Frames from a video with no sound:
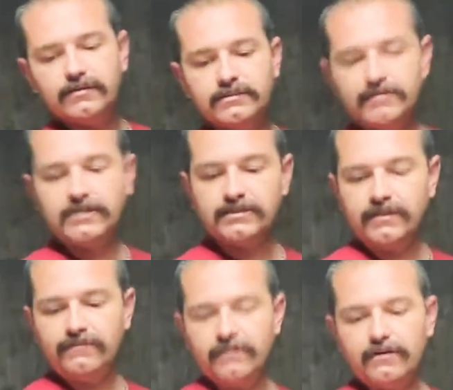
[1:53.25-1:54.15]
especially
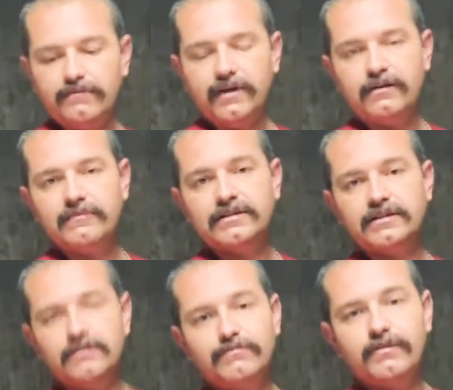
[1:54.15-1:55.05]
if you're a venomous
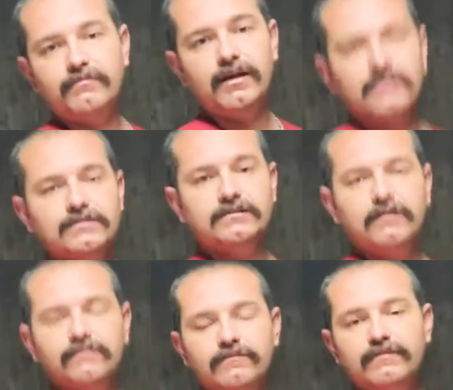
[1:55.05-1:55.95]
keeper, buys
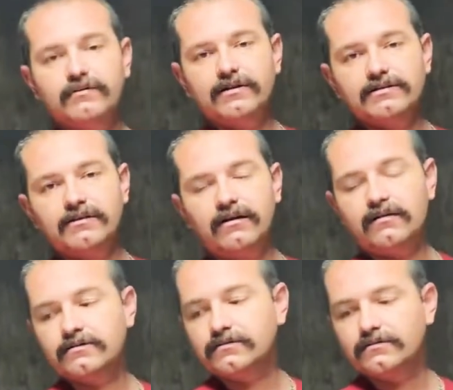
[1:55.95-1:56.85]
stuff from Midwest Tongs.